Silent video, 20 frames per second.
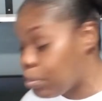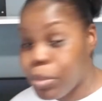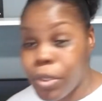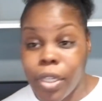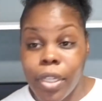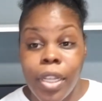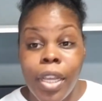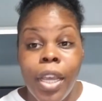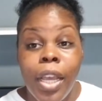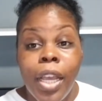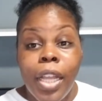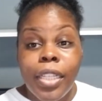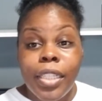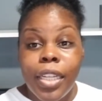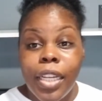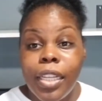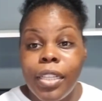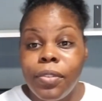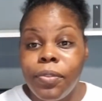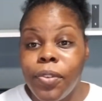But
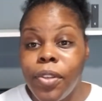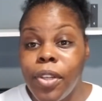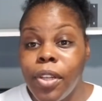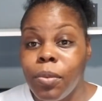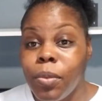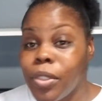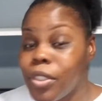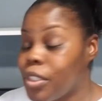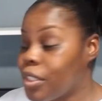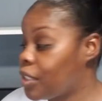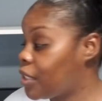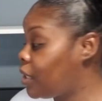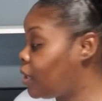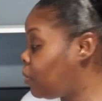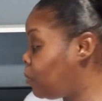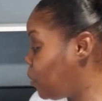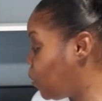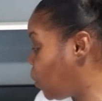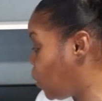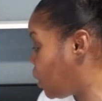today's video, we're just
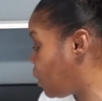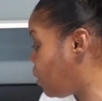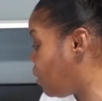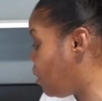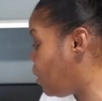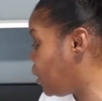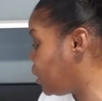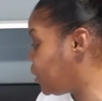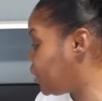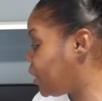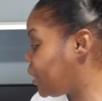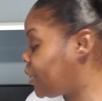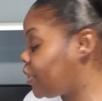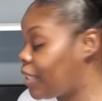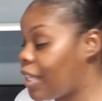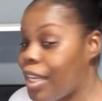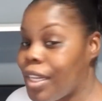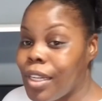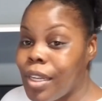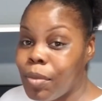gonna work on just
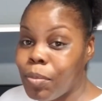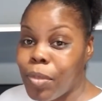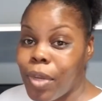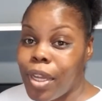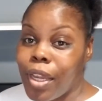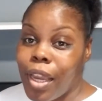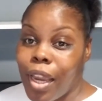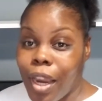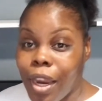setting up my